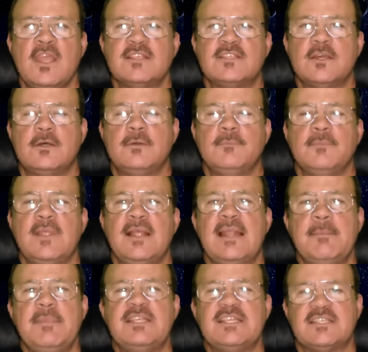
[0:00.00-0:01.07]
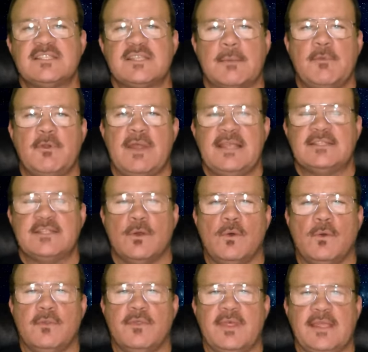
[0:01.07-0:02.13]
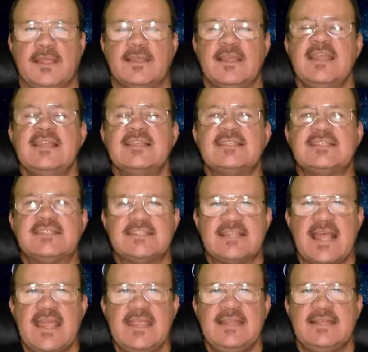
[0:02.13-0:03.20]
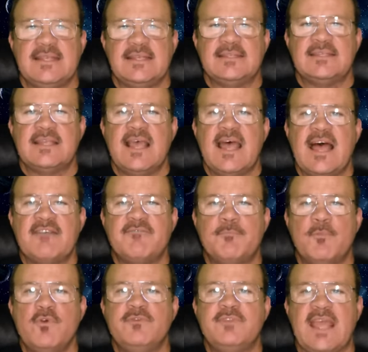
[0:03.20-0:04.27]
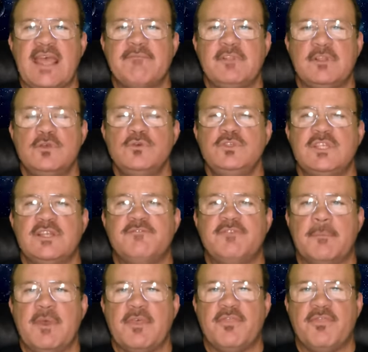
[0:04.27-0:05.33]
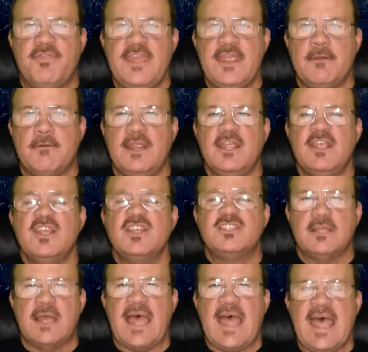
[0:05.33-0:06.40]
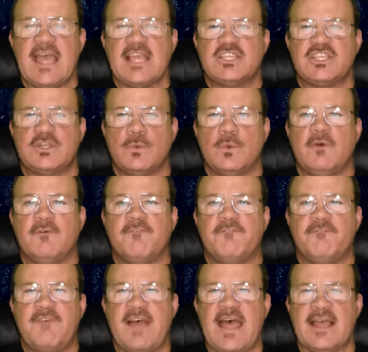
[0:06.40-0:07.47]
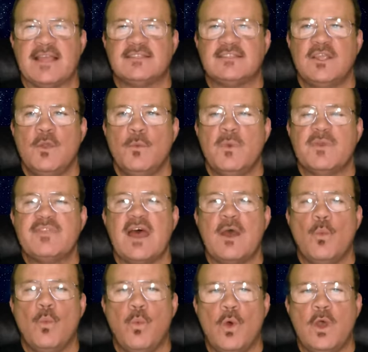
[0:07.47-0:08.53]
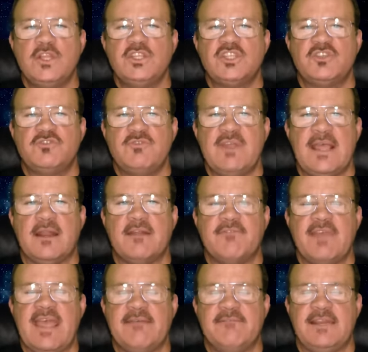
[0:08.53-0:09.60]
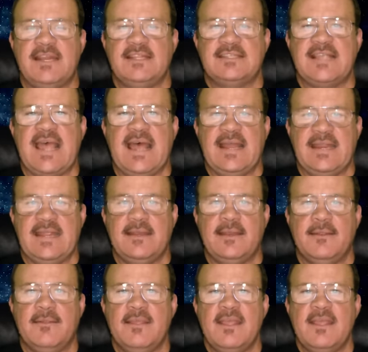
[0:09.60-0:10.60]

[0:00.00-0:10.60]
So, let me just summarize the whole thing. Scientists have moved evolution from a theory to actual facts without one shred of evidence added.